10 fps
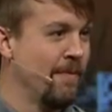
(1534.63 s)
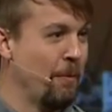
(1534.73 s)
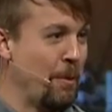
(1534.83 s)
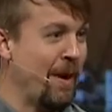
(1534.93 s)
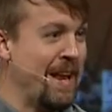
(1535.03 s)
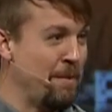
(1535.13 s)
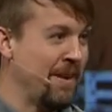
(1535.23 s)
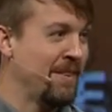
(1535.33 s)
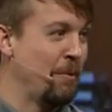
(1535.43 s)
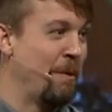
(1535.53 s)
that we were
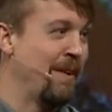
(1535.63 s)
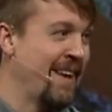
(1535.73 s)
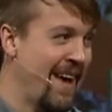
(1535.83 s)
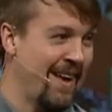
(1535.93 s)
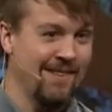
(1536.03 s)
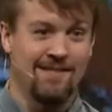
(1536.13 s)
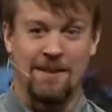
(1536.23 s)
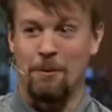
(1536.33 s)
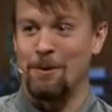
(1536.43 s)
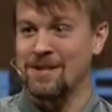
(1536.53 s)
enemies, that we were dead,
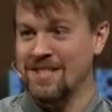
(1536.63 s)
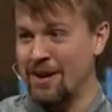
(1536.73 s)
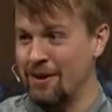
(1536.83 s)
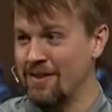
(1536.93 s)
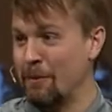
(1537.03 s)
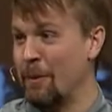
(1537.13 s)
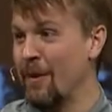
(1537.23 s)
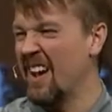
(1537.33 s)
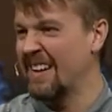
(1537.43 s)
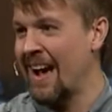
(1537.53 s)
that we were sinners, that we were
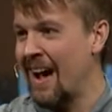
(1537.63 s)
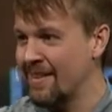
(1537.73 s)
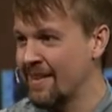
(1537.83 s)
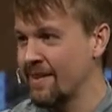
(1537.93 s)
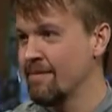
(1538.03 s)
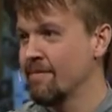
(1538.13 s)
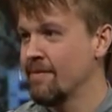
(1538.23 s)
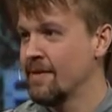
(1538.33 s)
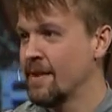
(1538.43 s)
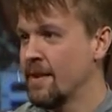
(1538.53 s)
ungodly.
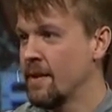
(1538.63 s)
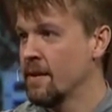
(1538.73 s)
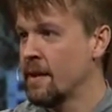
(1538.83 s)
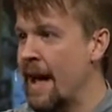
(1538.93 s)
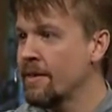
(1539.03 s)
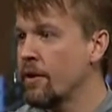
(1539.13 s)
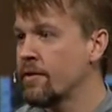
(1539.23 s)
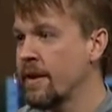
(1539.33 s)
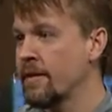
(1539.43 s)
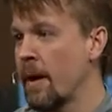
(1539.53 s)
Line those
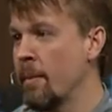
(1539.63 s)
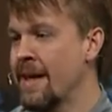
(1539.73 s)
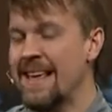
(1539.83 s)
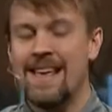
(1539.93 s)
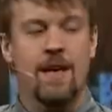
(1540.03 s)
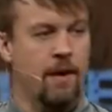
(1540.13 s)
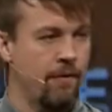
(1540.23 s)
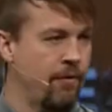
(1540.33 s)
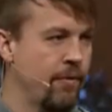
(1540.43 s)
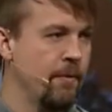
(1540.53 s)
things up.
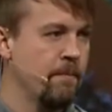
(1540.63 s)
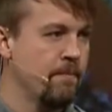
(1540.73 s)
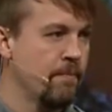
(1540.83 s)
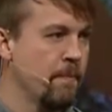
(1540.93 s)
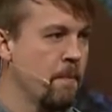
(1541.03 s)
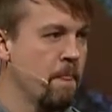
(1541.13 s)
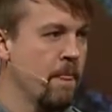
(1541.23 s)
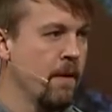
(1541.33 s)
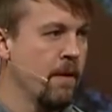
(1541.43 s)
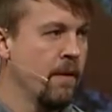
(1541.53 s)
If,
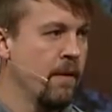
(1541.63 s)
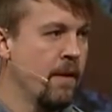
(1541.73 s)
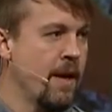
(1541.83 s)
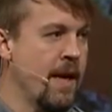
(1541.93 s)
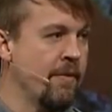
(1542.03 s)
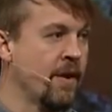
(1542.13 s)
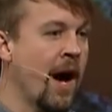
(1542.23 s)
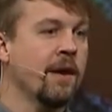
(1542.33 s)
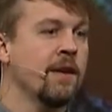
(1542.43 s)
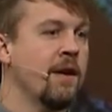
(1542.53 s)
if
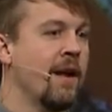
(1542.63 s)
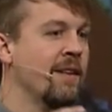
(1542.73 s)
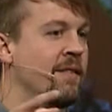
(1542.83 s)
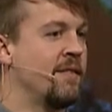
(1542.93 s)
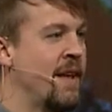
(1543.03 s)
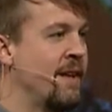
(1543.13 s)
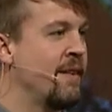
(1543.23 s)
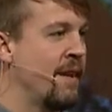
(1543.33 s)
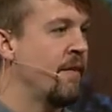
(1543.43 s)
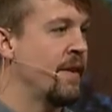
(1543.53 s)
God could not extend
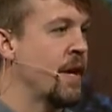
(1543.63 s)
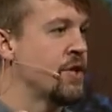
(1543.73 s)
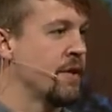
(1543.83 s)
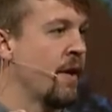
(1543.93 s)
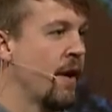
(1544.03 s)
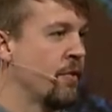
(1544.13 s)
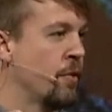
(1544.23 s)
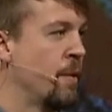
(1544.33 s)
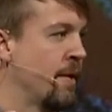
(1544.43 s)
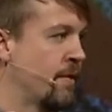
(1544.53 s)
an invitation to us
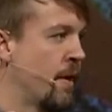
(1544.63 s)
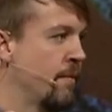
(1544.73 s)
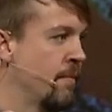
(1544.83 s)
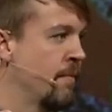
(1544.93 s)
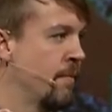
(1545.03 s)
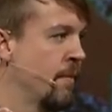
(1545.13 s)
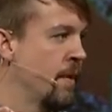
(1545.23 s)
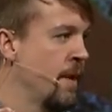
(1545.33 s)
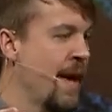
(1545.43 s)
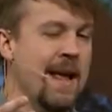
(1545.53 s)
through his son
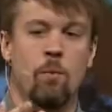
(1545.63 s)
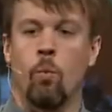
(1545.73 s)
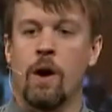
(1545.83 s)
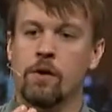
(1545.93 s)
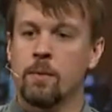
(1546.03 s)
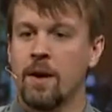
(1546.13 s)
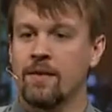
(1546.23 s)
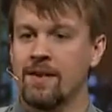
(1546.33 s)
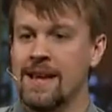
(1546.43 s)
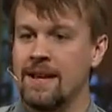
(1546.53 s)
and welcome
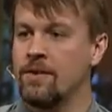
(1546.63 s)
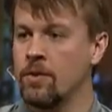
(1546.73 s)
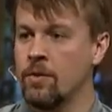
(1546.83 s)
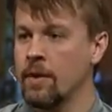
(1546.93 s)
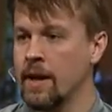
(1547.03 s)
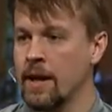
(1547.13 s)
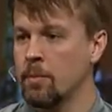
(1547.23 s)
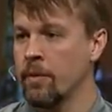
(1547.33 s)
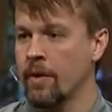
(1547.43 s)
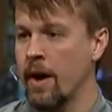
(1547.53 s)
us into the
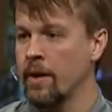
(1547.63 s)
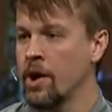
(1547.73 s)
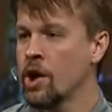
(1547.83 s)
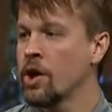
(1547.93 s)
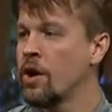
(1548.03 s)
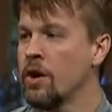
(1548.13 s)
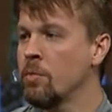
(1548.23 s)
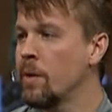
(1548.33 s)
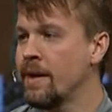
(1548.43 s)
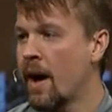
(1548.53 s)
kingdom of God,
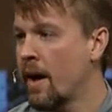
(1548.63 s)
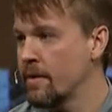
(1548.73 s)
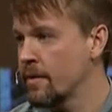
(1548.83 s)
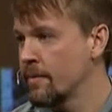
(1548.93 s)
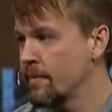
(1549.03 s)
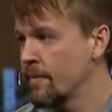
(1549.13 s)
could we not?